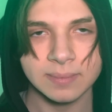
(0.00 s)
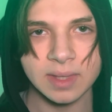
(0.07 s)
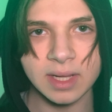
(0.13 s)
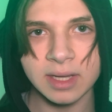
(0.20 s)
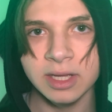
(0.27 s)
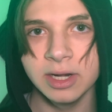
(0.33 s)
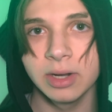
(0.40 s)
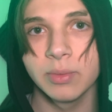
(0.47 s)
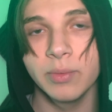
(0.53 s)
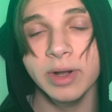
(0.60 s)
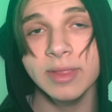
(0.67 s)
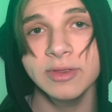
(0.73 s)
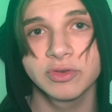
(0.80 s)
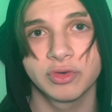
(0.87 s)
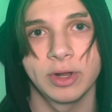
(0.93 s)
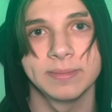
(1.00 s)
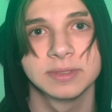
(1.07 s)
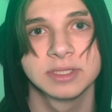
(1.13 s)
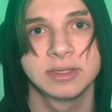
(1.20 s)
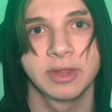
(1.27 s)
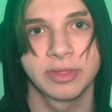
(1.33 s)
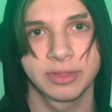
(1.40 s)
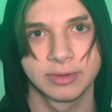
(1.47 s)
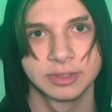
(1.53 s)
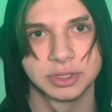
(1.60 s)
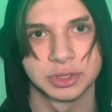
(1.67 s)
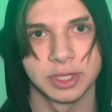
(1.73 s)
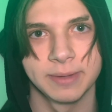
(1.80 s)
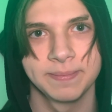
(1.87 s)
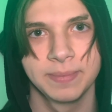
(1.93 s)
And on one of the trips, the third
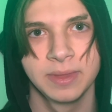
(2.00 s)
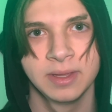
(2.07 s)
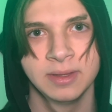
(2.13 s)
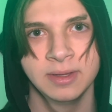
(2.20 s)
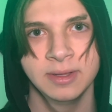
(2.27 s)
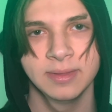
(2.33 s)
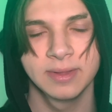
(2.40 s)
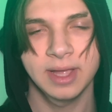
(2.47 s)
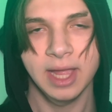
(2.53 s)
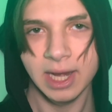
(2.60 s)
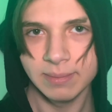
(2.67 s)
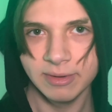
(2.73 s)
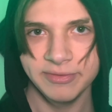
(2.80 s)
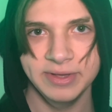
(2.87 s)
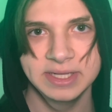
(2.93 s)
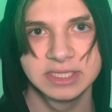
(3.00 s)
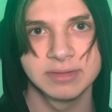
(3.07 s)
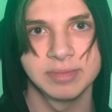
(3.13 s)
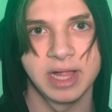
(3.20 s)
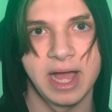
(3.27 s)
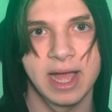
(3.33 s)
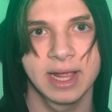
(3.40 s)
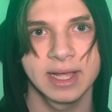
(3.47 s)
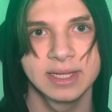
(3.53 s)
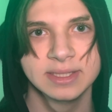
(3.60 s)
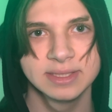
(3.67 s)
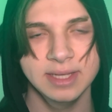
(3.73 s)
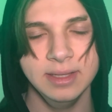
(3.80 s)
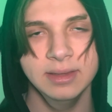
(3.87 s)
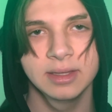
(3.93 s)
trip, the camera fades to black, and
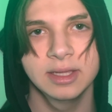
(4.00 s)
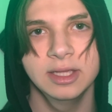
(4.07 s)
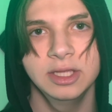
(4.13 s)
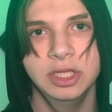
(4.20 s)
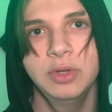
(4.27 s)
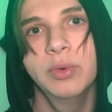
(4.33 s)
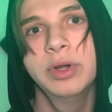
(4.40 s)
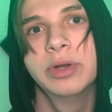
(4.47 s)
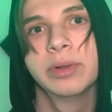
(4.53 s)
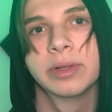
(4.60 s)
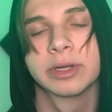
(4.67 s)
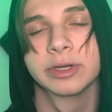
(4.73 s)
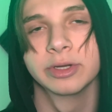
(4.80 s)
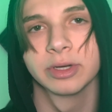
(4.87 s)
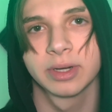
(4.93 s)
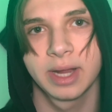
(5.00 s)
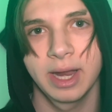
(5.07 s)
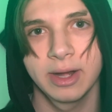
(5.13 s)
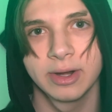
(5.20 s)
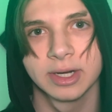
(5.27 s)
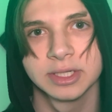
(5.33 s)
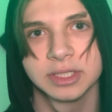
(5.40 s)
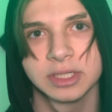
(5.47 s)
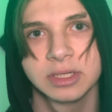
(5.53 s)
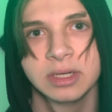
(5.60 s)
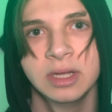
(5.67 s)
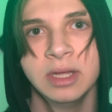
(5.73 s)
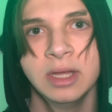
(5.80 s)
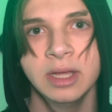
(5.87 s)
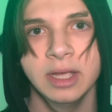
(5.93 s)
suddenly you are no longer your character.
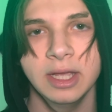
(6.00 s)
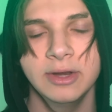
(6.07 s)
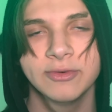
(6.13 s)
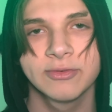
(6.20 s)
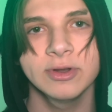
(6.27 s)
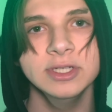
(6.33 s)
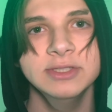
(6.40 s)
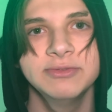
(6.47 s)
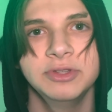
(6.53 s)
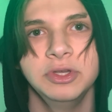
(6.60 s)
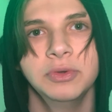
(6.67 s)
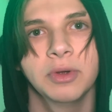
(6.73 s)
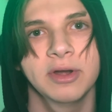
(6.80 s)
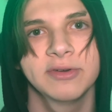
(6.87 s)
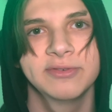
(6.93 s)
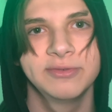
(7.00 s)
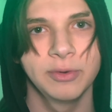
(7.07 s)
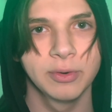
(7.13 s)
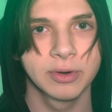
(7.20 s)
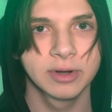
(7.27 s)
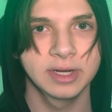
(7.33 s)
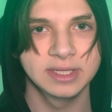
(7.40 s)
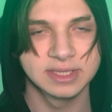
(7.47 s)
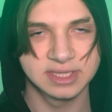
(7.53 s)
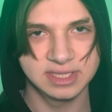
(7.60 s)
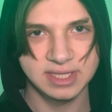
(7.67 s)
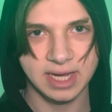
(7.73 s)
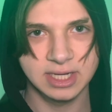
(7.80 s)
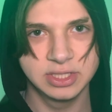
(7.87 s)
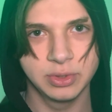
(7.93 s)
In front of you are four
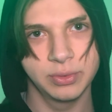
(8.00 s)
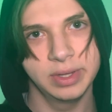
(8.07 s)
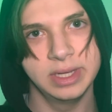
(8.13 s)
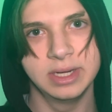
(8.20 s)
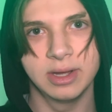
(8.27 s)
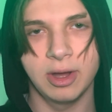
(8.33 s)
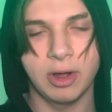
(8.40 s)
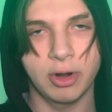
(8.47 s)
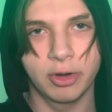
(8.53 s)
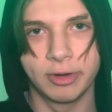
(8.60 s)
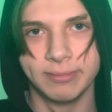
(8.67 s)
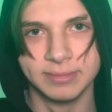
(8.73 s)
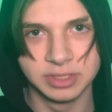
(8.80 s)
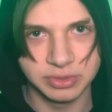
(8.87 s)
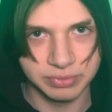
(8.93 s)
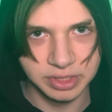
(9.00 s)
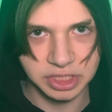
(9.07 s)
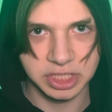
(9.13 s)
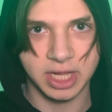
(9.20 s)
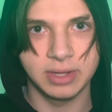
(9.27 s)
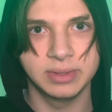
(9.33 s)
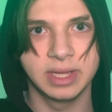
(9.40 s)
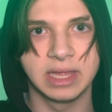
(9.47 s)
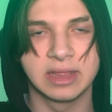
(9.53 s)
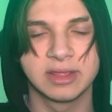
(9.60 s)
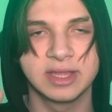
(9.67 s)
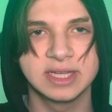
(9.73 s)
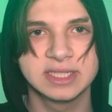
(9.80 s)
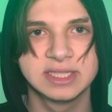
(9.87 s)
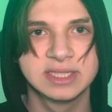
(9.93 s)
insectoid arms reaching out like
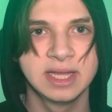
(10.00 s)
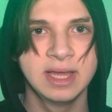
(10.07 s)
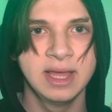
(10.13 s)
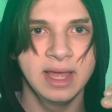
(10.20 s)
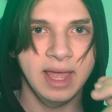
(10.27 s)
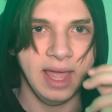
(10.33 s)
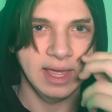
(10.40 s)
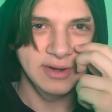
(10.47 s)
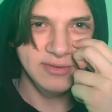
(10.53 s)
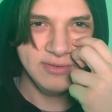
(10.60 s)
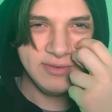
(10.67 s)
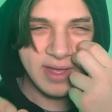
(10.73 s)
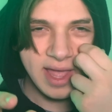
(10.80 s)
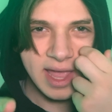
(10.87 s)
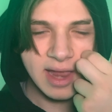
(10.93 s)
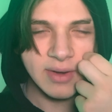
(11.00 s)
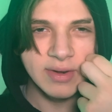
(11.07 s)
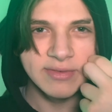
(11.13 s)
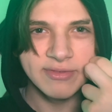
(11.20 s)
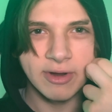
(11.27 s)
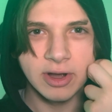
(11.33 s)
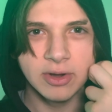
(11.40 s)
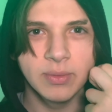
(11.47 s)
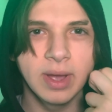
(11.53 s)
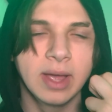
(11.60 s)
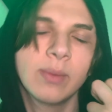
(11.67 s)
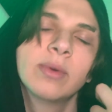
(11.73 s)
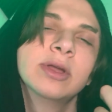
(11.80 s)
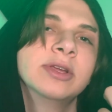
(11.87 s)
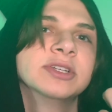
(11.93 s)
this, and very far away
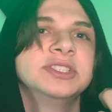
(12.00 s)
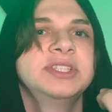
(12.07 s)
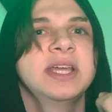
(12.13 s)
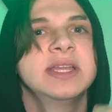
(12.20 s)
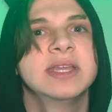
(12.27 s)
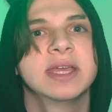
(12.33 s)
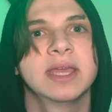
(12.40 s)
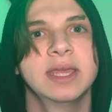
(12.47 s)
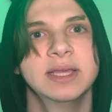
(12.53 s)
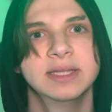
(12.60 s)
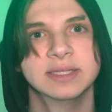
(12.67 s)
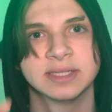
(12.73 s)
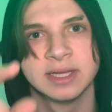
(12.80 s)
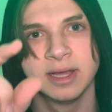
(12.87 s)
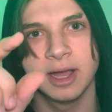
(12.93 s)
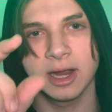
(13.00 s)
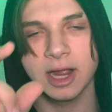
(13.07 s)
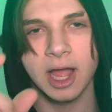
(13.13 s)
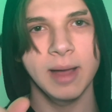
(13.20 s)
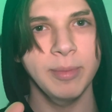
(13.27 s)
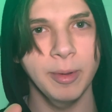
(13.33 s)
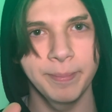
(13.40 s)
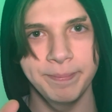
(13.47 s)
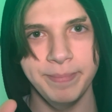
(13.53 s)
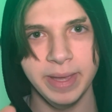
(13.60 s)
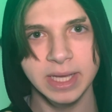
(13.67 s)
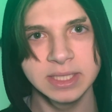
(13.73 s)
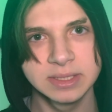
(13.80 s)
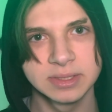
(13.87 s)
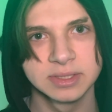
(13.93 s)
where you're standing is a couple
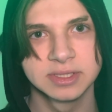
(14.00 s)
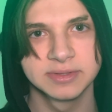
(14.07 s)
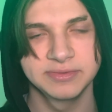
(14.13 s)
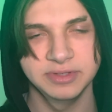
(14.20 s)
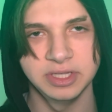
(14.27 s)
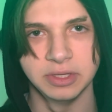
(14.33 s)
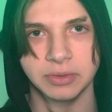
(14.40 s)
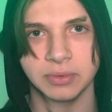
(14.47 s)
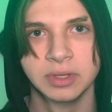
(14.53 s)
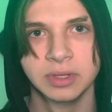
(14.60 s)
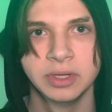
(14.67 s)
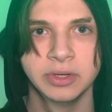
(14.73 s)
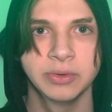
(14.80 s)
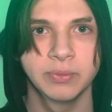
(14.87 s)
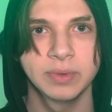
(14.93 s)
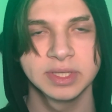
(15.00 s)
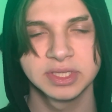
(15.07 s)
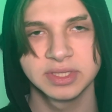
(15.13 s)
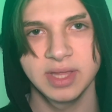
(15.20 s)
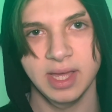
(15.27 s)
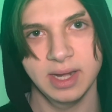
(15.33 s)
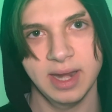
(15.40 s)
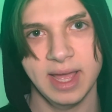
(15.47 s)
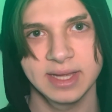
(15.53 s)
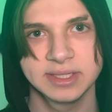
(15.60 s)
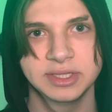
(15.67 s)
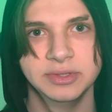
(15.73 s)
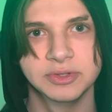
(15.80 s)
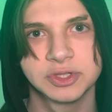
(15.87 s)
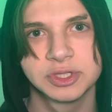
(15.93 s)
pixels of you, which then
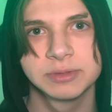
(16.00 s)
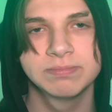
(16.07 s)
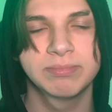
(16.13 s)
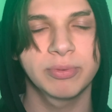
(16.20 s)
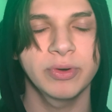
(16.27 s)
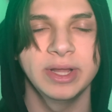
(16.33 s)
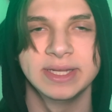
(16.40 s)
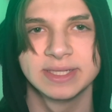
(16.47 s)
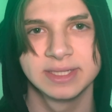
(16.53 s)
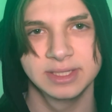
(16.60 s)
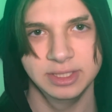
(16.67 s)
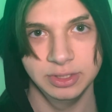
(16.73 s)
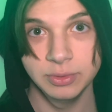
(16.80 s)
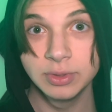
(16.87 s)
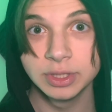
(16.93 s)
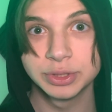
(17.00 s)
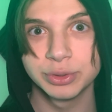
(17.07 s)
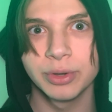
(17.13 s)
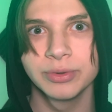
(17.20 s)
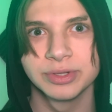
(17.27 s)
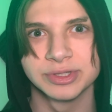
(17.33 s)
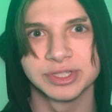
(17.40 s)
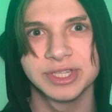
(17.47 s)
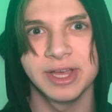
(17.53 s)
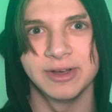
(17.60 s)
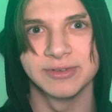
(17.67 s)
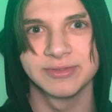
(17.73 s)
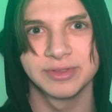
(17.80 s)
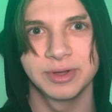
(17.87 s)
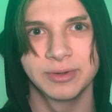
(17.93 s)
has to sprint. You control
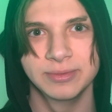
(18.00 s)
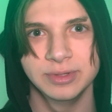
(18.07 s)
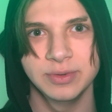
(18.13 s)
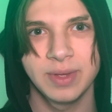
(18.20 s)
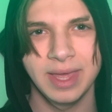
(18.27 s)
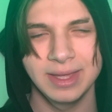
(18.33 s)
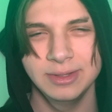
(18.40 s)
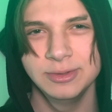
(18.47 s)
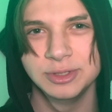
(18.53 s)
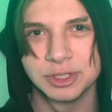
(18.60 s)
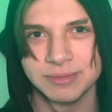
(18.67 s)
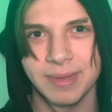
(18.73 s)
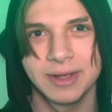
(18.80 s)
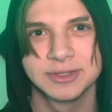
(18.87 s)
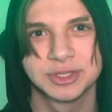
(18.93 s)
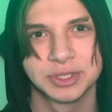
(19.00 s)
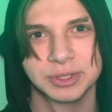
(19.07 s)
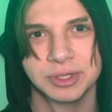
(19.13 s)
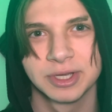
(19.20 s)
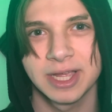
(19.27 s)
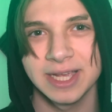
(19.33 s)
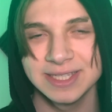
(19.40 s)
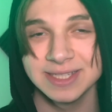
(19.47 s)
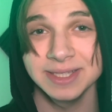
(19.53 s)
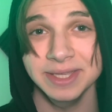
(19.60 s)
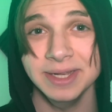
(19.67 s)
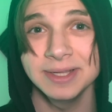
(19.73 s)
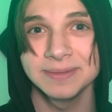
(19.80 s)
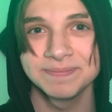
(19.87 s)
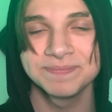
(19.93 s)
yourself, though you can't use your mouse to look. It's a
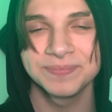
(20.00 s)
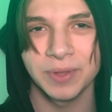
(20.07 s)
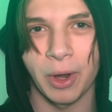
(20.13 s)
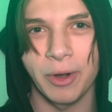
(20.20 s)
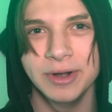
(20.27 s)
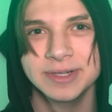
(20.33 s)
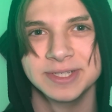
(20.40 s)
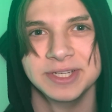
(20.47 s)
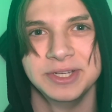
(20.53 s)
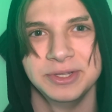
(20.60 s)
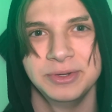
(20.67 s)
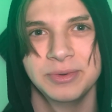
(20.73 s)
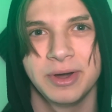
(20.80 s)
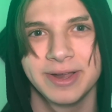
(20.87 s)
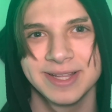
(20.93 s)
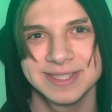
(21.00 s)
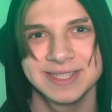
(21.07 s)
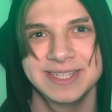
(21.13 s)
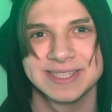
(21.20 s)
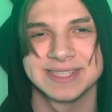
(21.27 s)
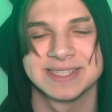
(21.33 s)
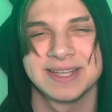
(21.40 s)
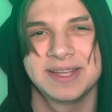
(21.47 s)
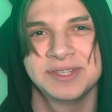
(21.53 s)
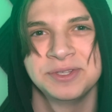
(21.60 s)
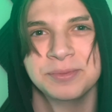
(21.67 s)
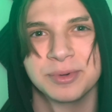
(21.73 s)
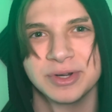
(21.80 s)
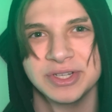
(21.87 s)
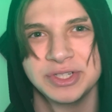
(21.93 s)
little hard to do, honestly, because it's not
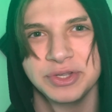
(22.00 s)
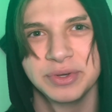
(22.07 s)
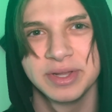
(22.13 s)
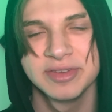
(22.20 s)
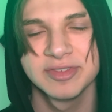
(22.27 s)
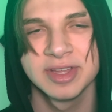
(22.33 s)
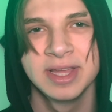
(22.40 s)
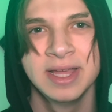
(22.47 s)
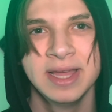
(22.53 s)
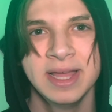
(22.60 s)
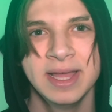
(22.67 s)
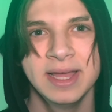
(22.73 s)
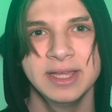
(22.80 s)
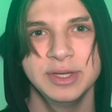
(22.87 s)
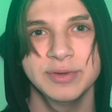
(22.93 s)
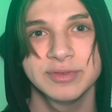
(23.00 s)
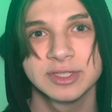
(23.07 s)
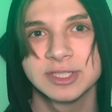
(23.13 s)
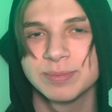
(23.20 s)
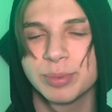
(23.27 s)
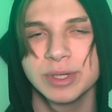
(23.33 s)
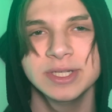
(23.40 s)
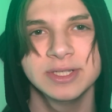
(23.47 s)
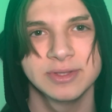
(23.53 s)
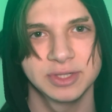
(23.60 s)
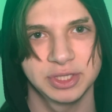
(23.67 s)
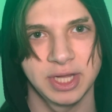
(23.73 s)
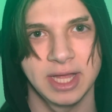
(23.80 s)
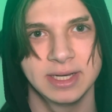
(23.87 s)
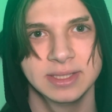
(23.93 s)
super intuitive. You have to sprint to the
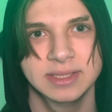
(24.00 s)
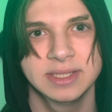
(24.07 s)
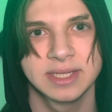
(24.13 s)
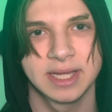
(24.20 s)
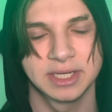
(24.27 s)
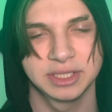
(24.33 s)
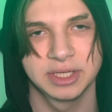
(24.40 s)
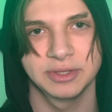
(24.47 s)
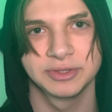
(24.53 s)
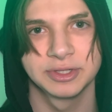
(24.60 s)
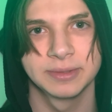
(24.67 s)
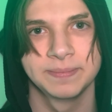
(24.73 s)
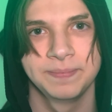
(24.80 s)
shed to get shelter.